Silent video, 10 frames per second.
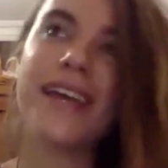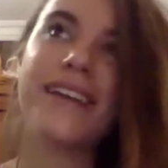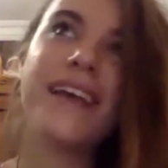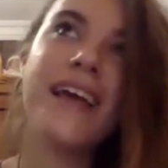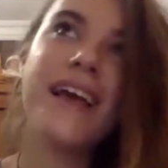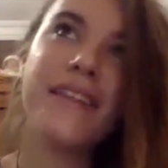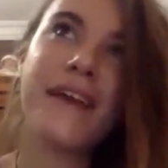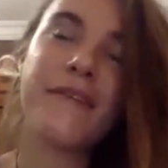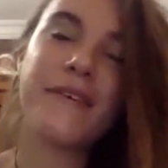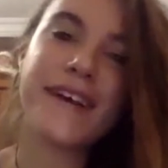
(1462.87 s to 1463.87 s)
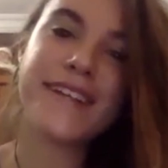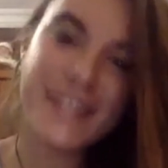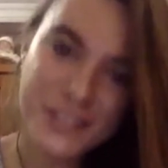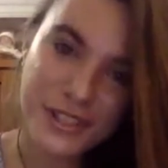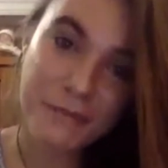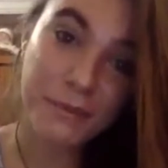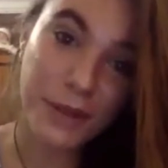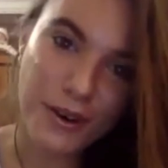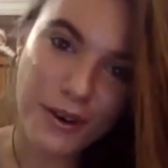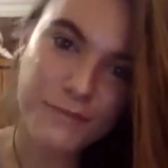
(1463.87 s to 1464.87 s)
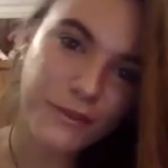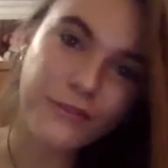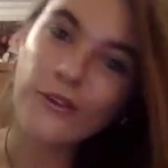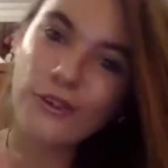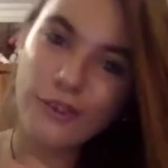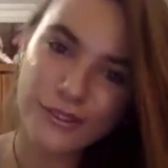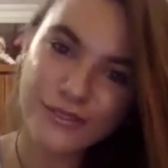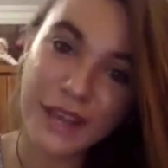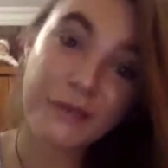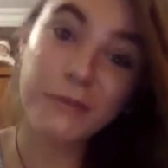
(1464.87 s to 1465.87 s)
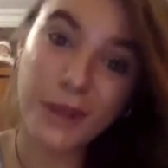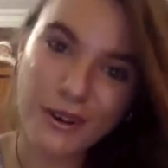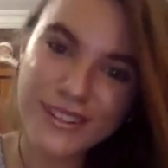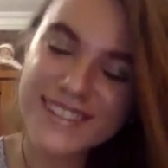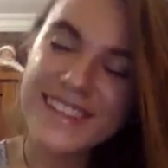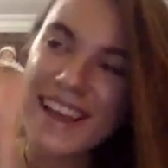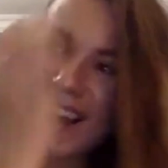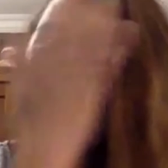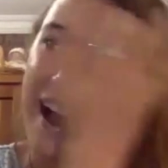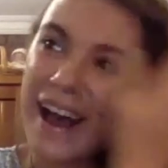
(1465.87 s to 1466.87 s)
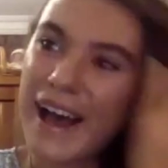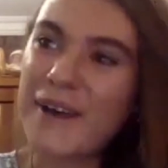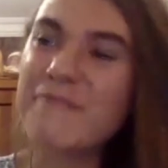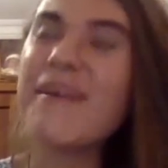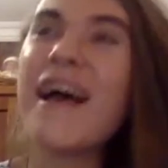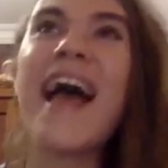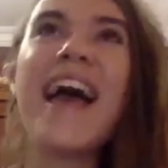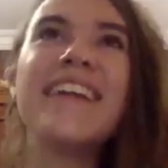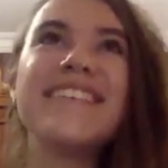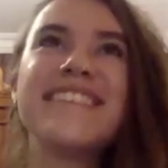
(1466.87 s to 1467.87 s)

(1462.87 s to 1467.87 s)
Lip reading: And they were essentially blogs before they were blogs. And